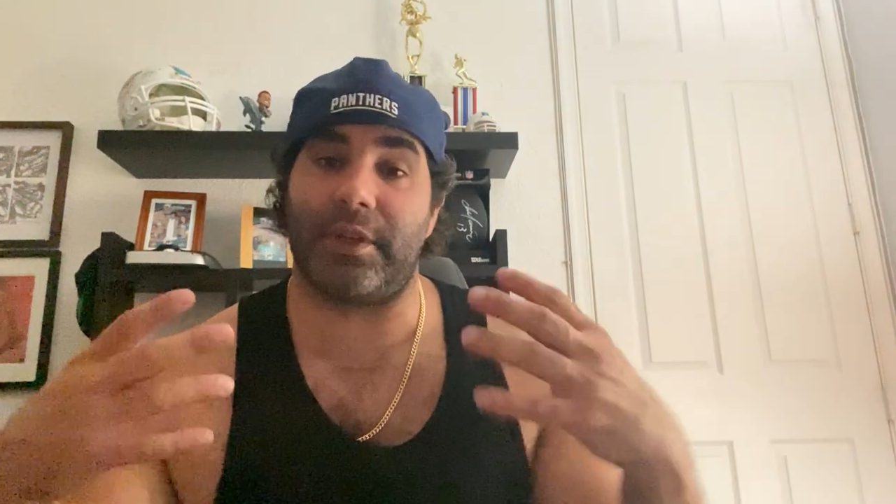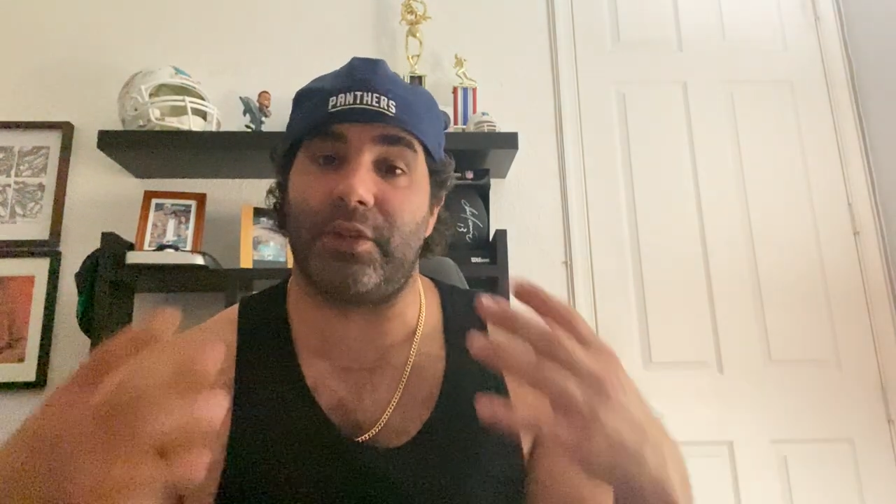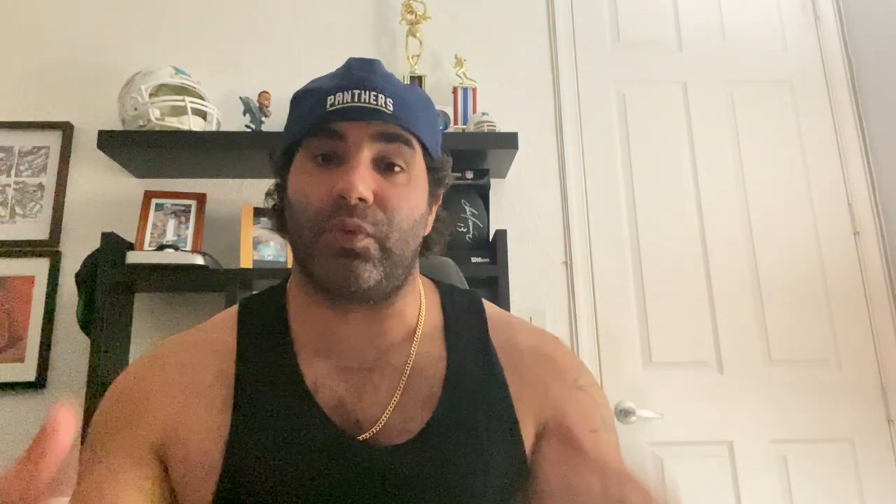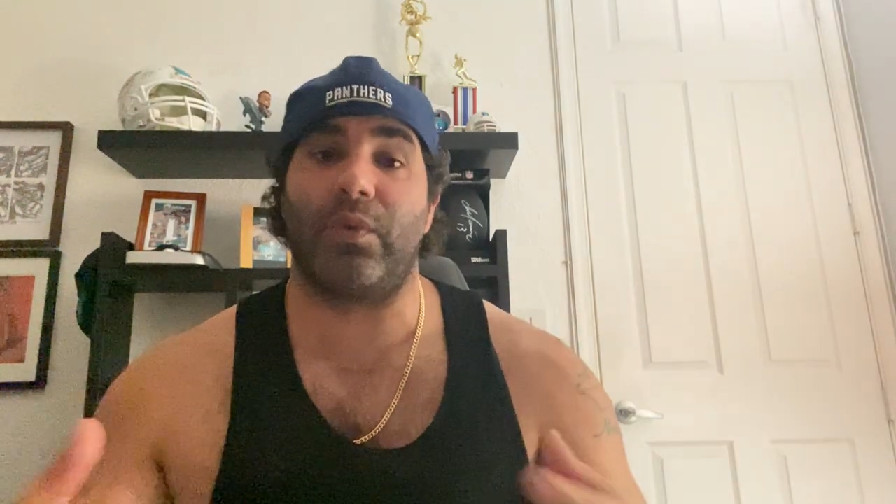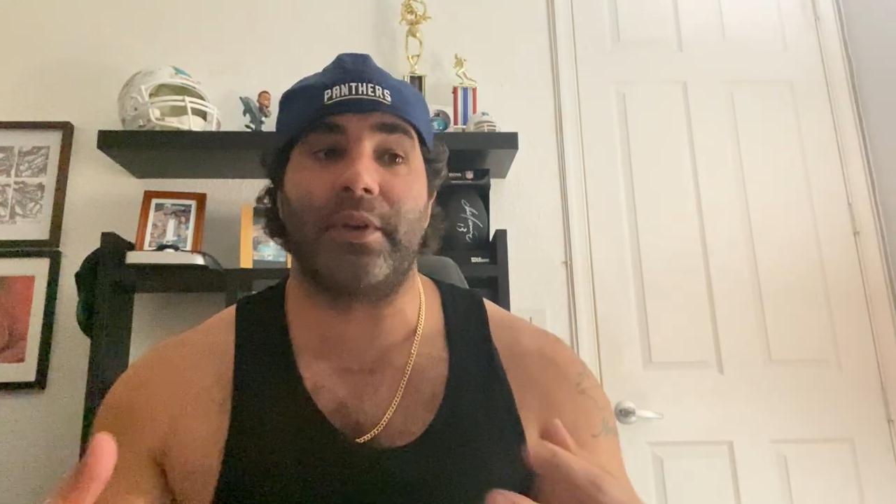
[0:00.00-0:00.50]

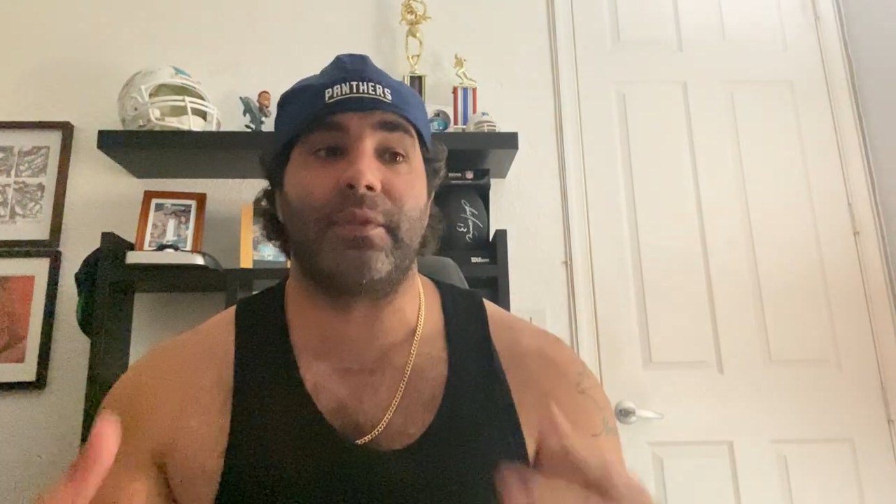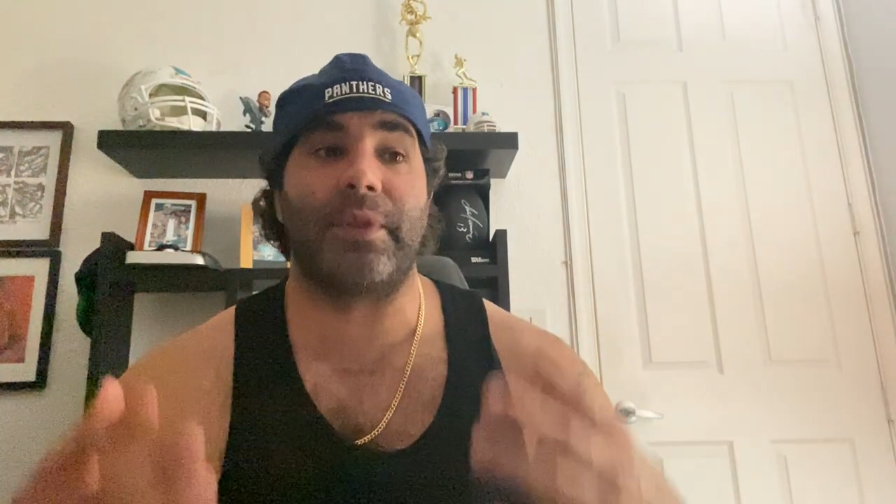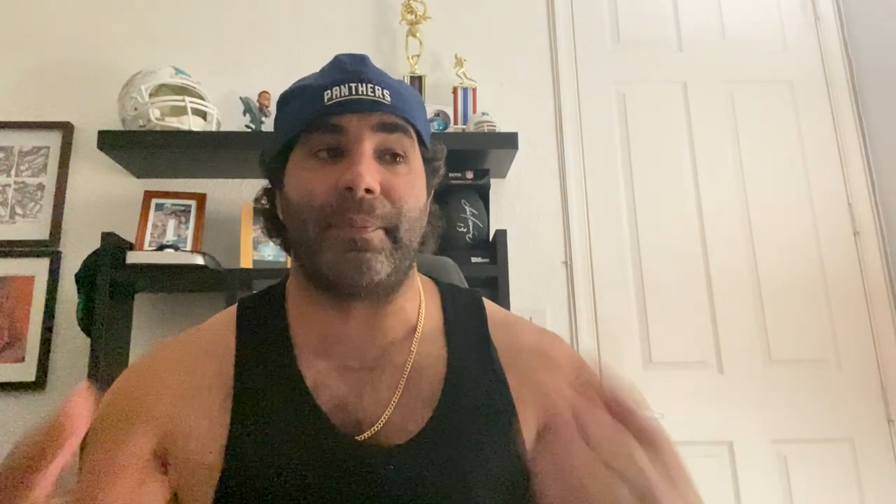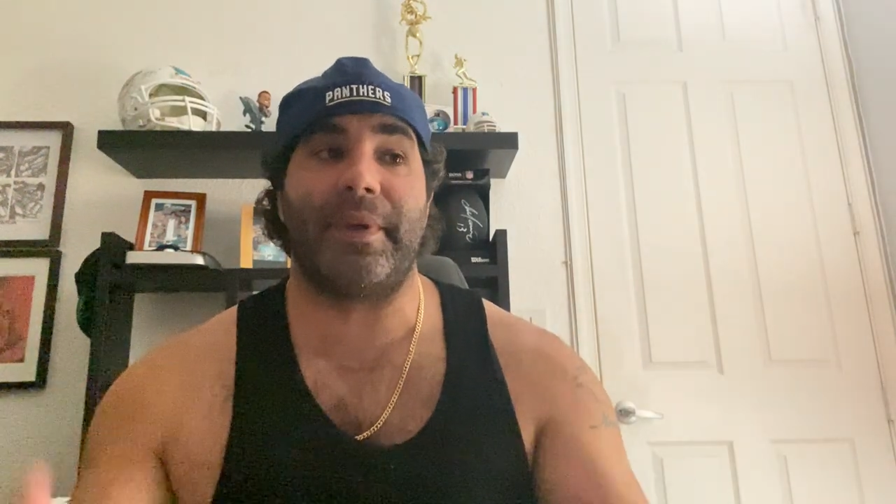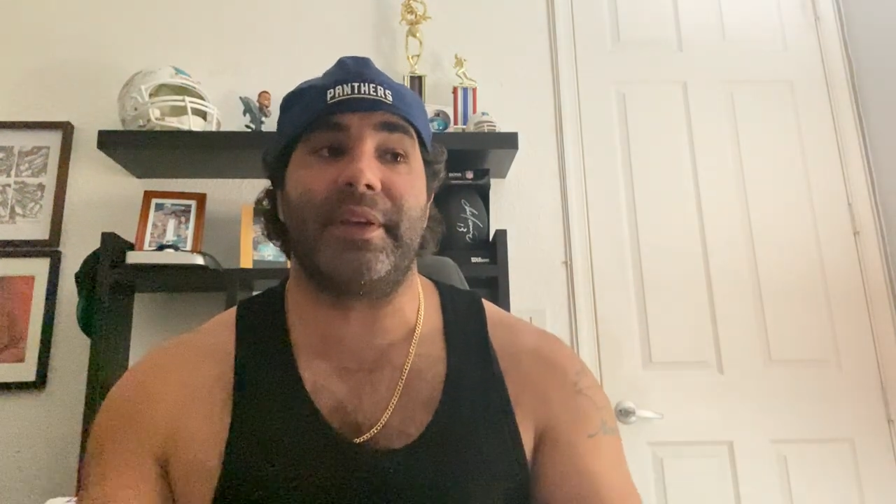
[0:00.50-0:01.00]
It's one of
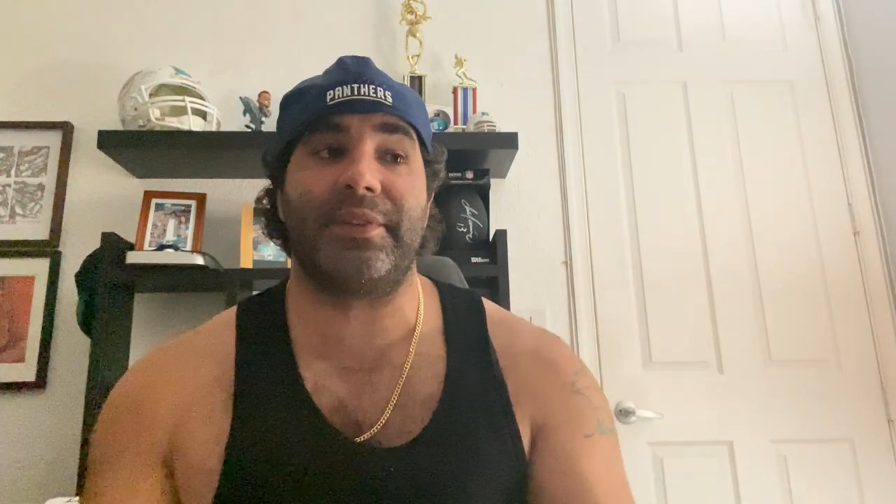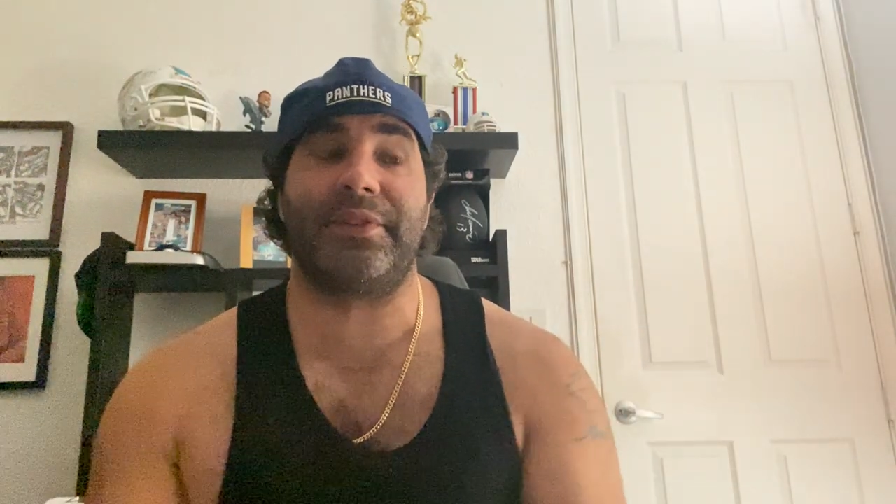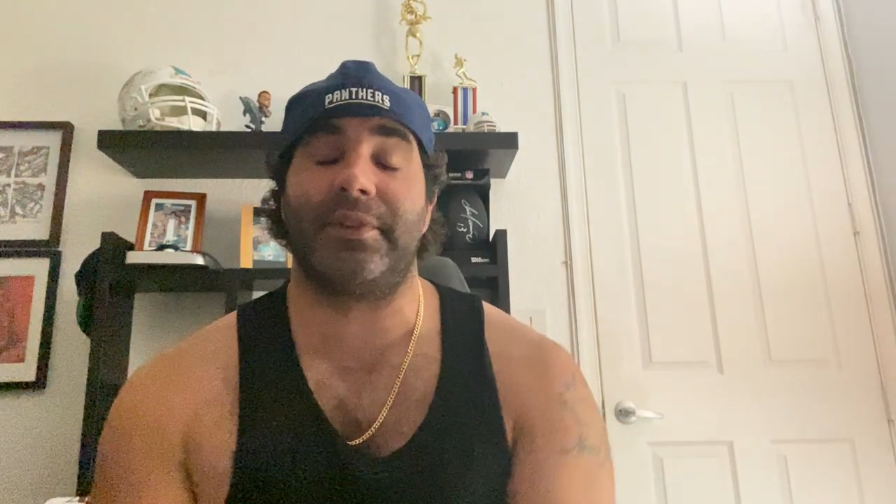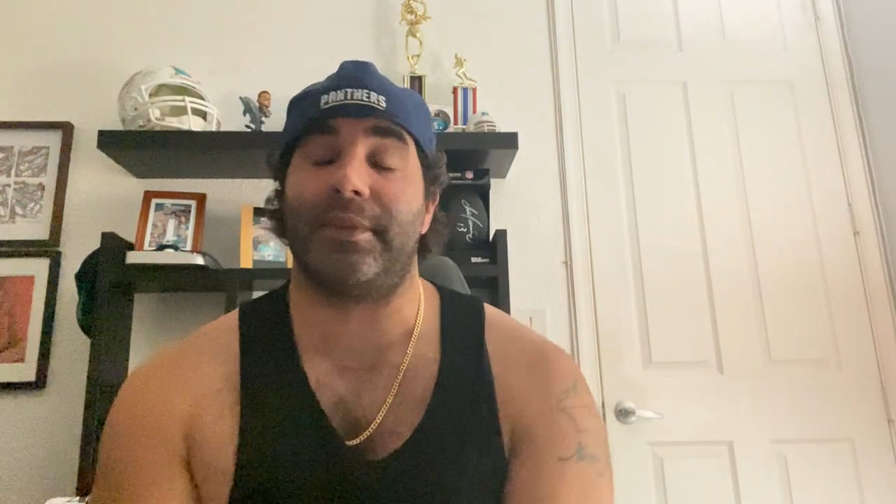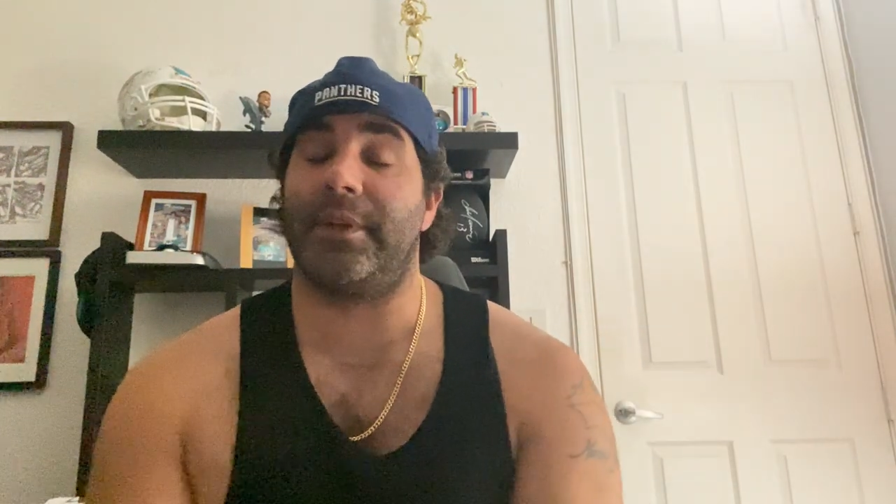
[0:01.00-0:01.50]
the
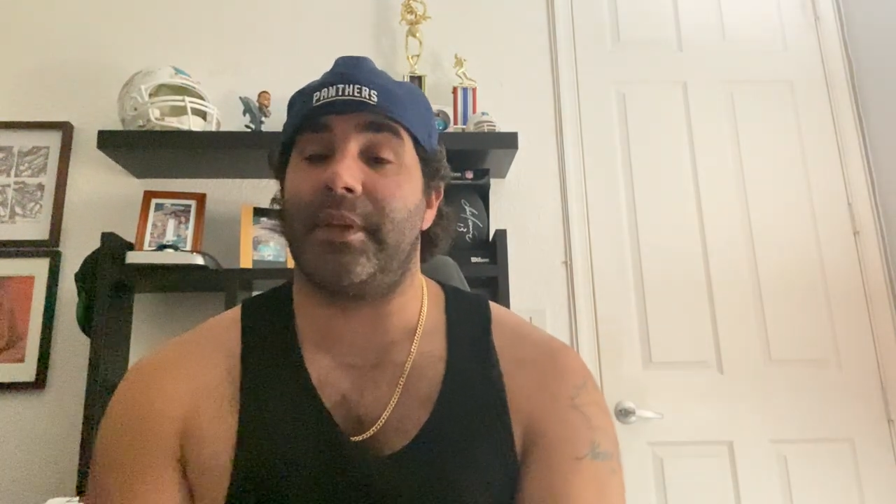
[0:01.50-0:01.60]
best